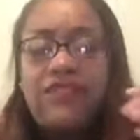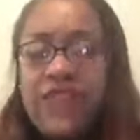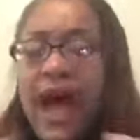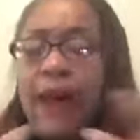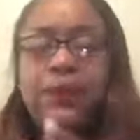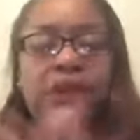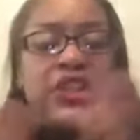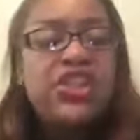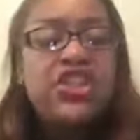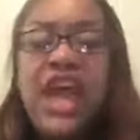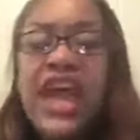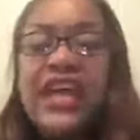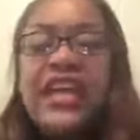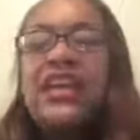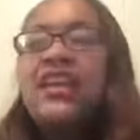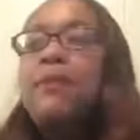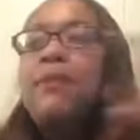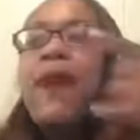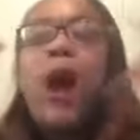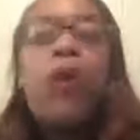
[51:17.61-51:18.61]
not be
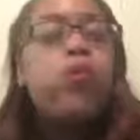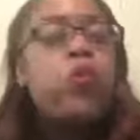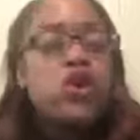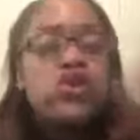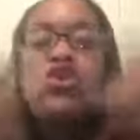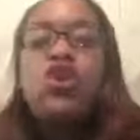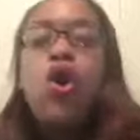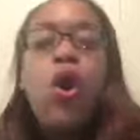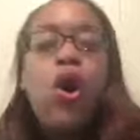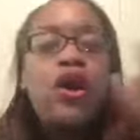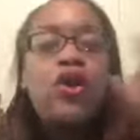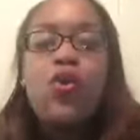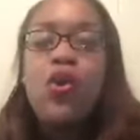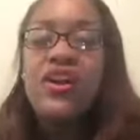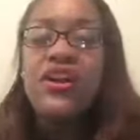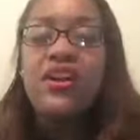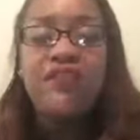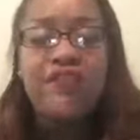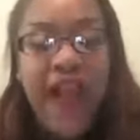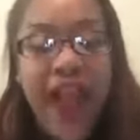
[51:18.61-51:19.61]
shaken about what's going
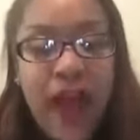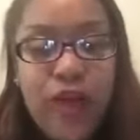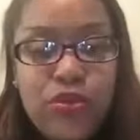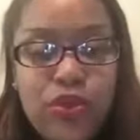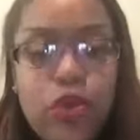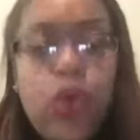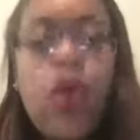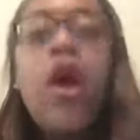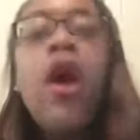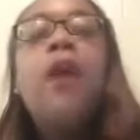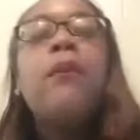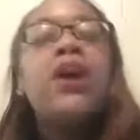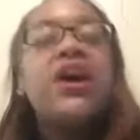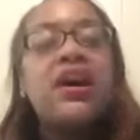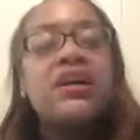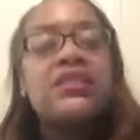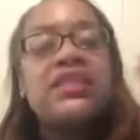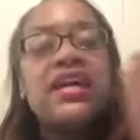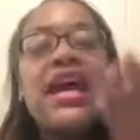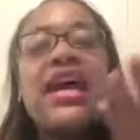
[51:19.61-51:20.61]
on around you
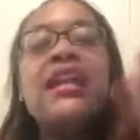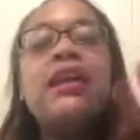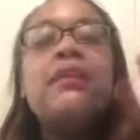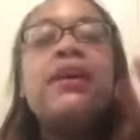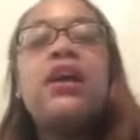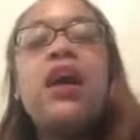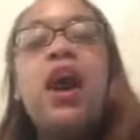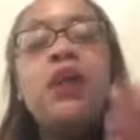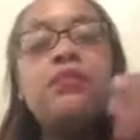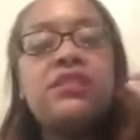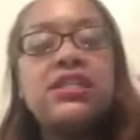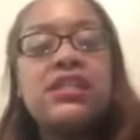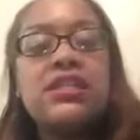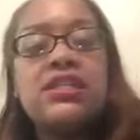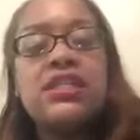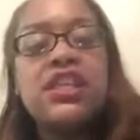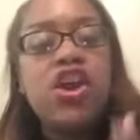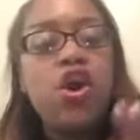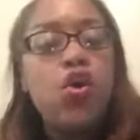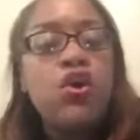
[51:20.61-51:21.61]
because the enemy comes to
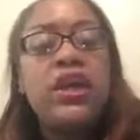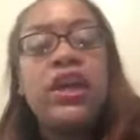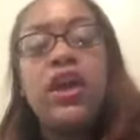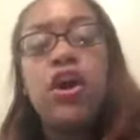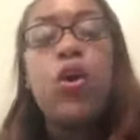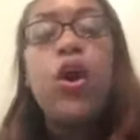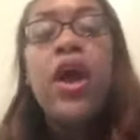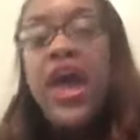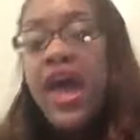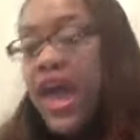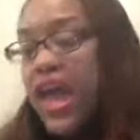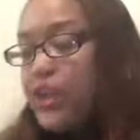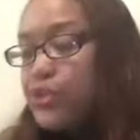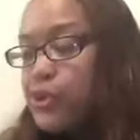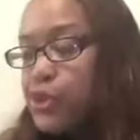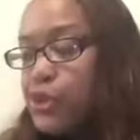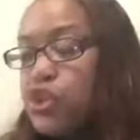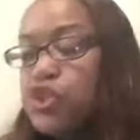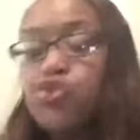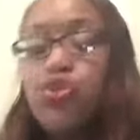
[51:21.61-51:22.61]
steal, kill, and
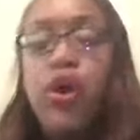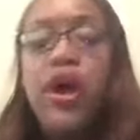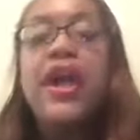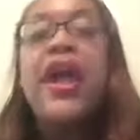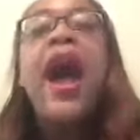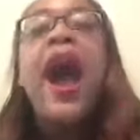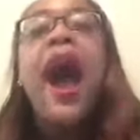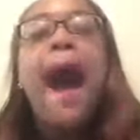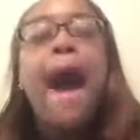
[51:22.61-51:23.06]
destroy.